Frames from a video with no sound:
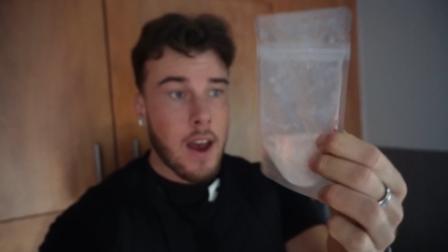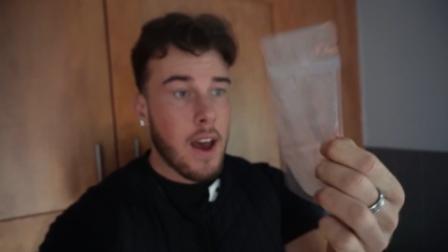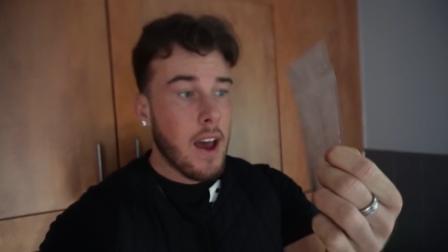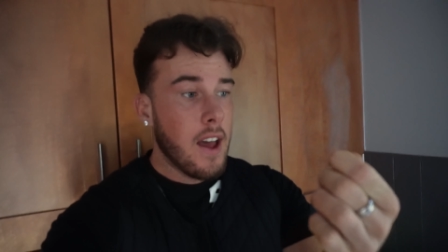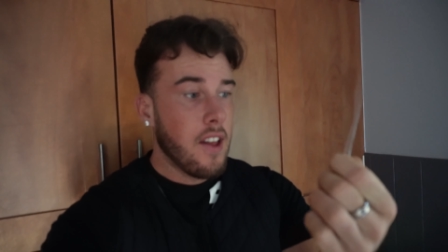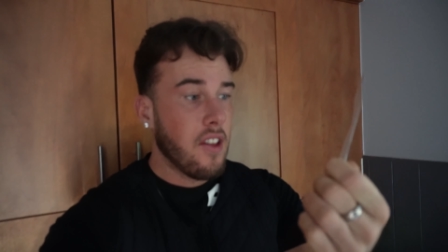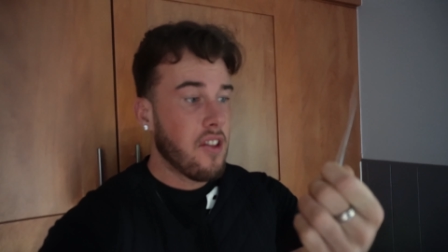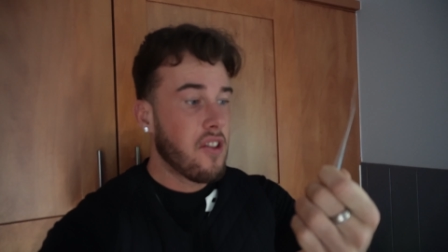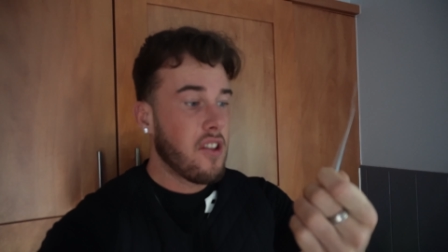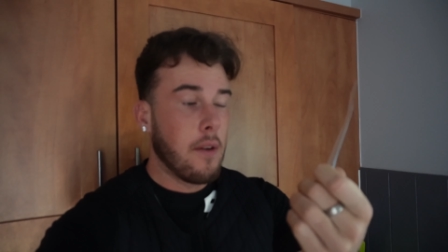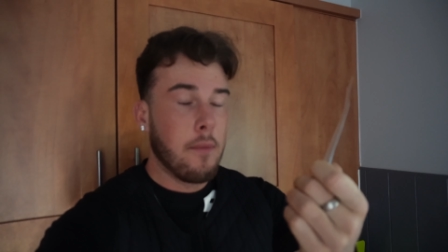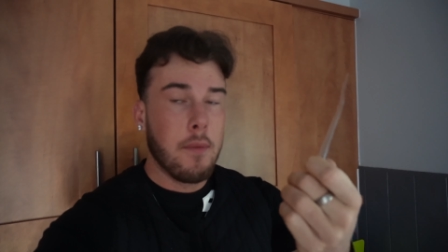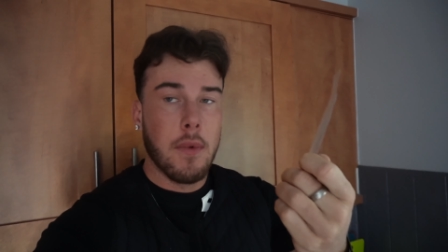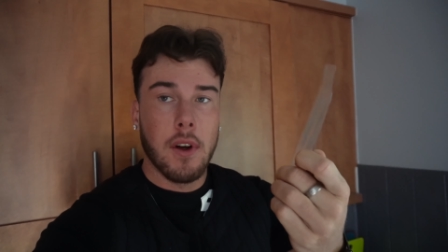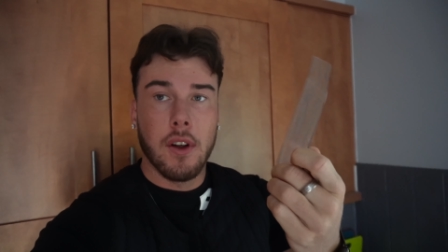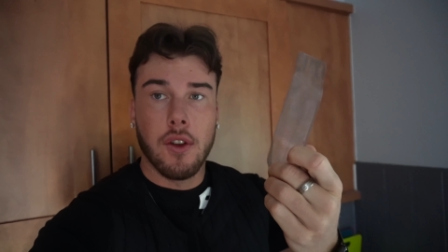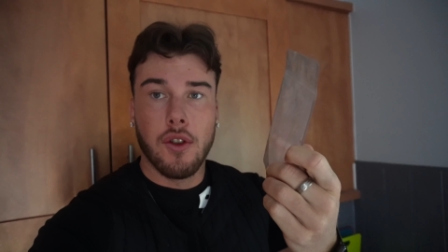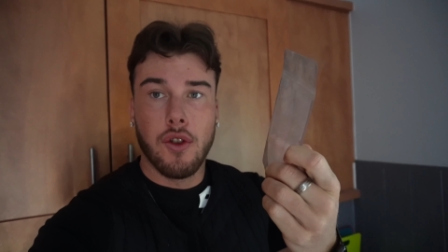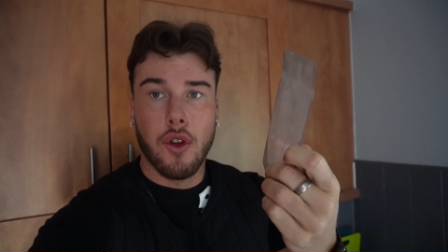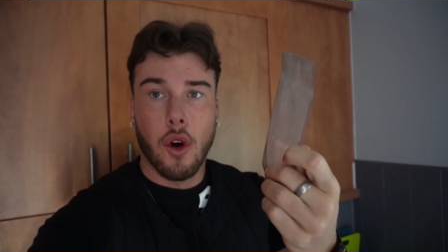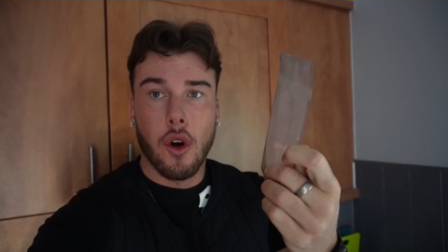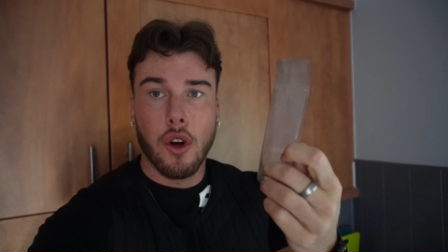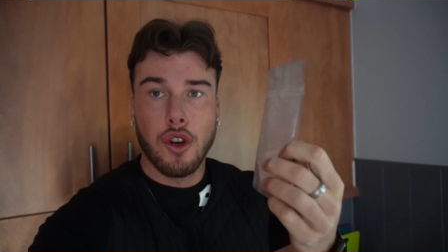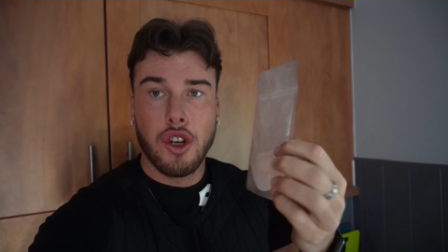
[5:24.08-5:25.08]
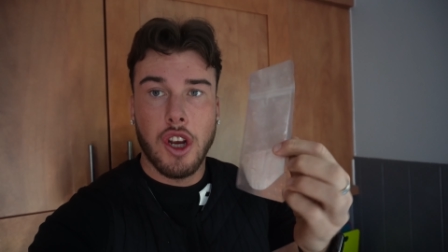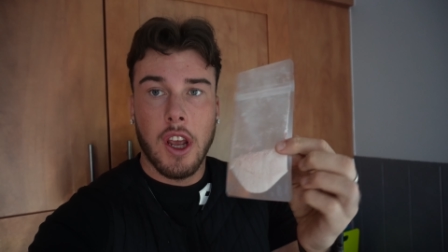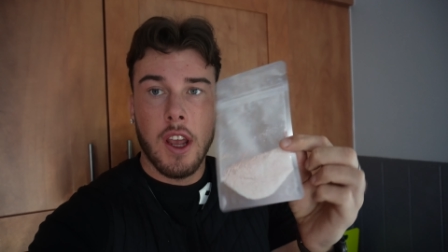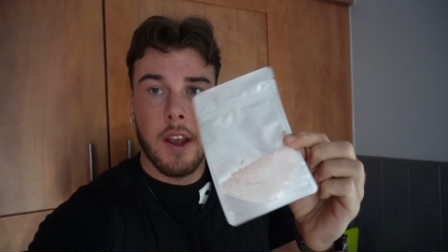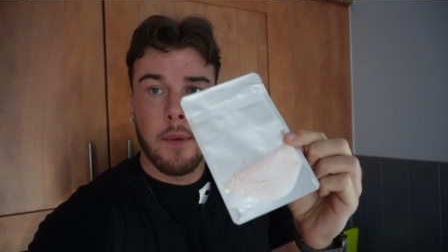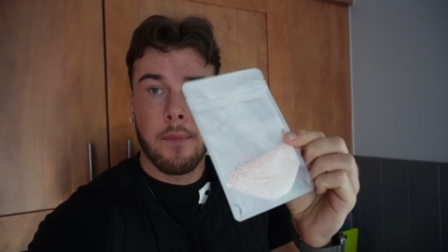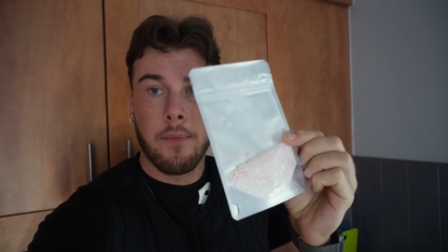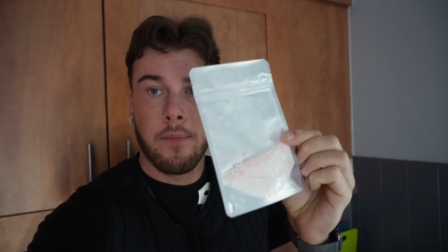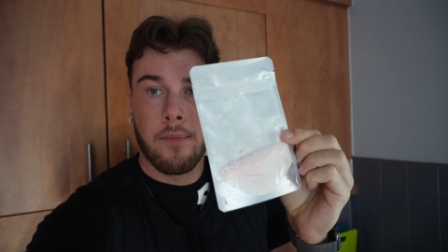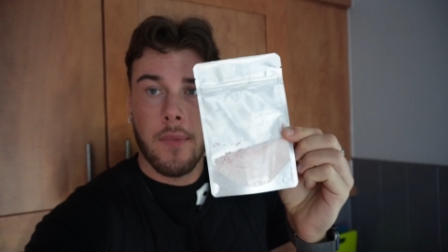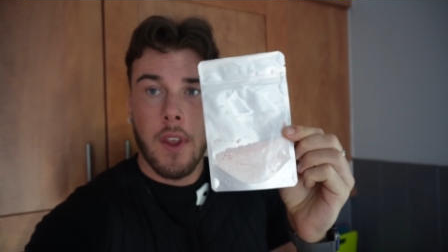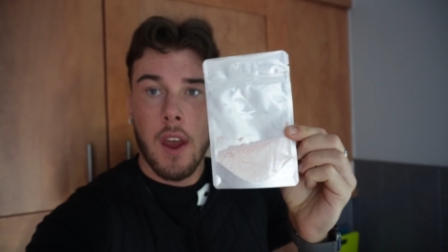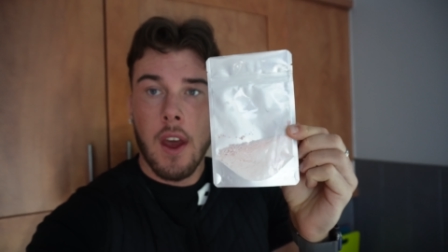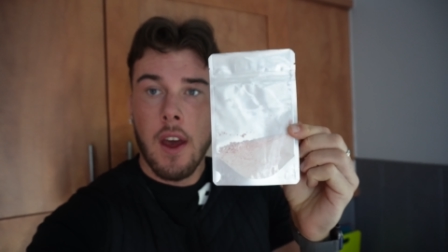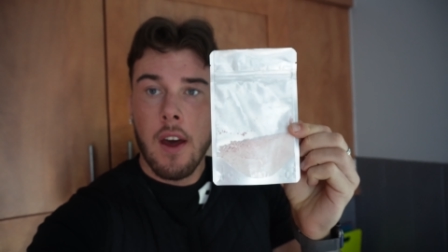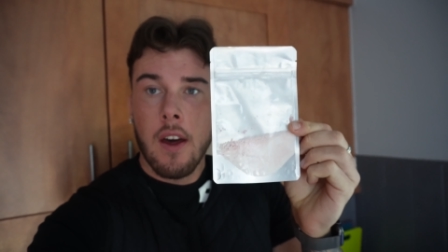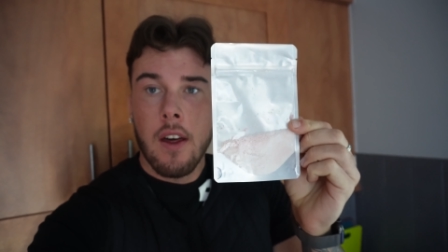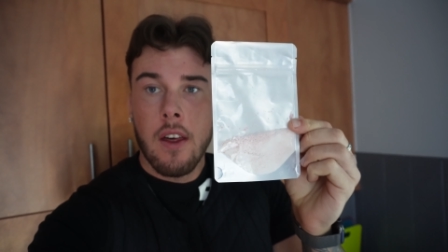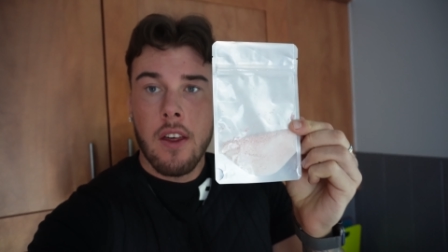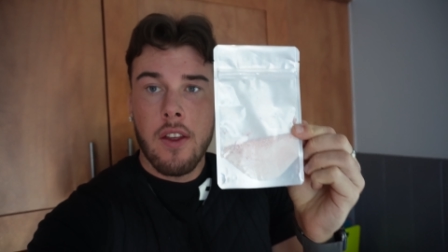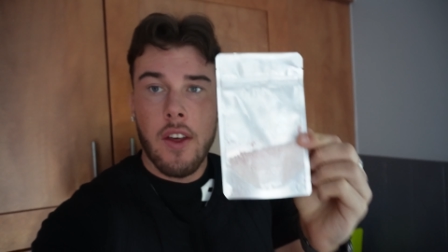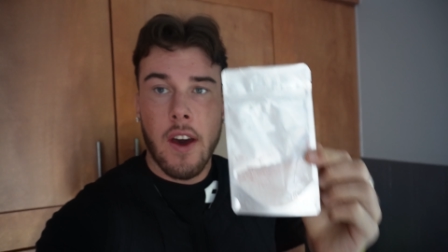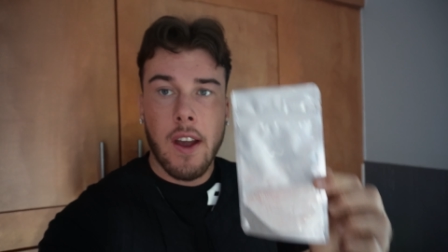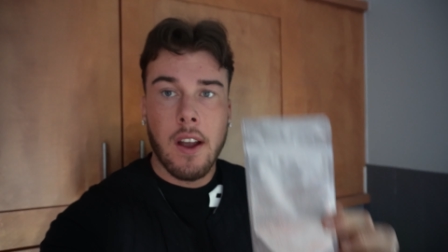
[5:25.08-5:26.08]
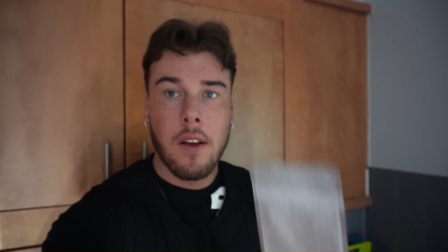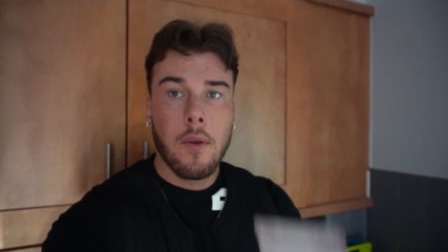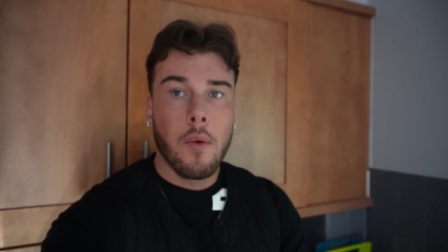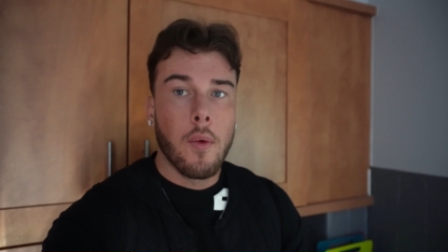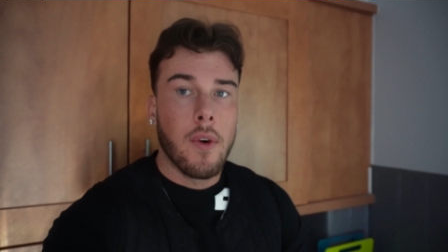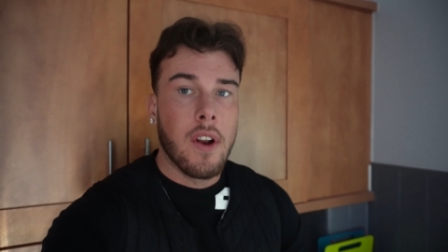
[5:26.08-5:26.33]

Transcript: is some dodgy thing